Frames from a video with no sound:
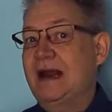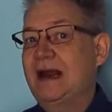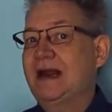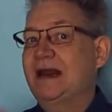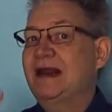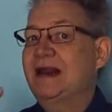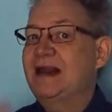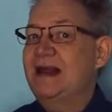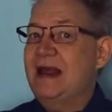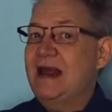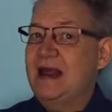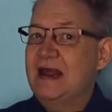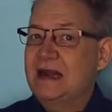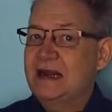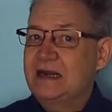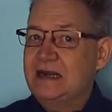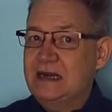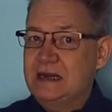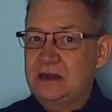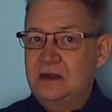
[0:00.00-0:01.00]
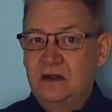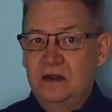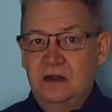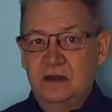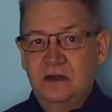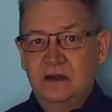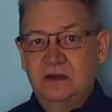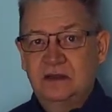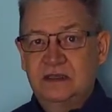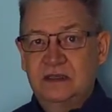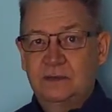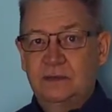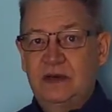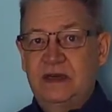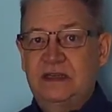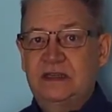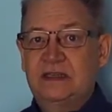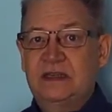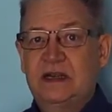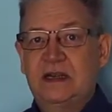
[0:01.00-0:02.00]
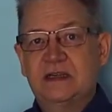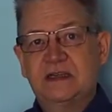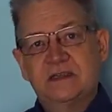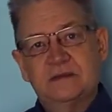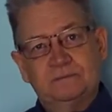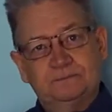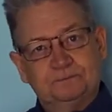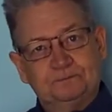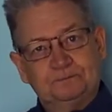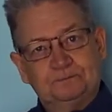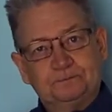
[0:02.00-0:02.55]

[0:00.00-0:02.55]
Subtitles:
and then somebody says,